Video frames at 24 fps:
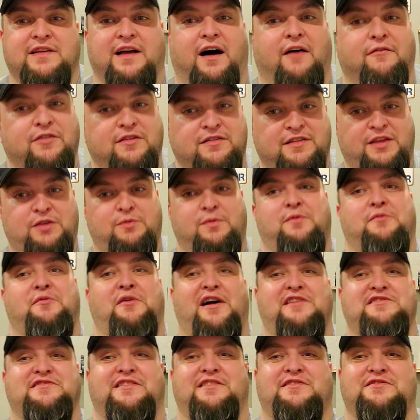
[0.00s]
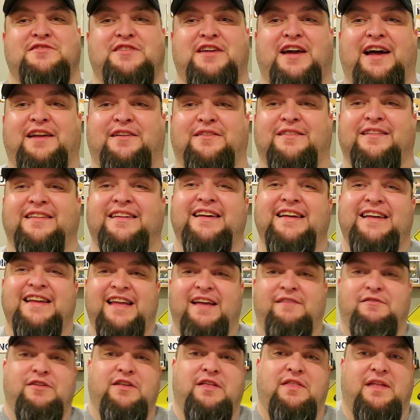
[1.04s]
Obviously, you've been watching this channel
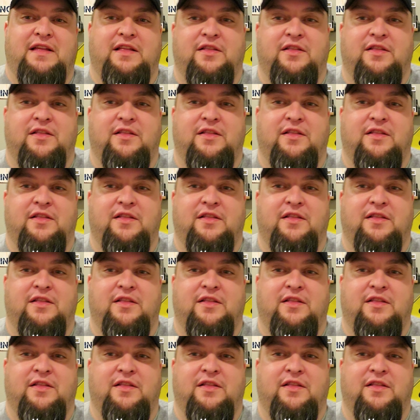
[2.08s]
if you didn't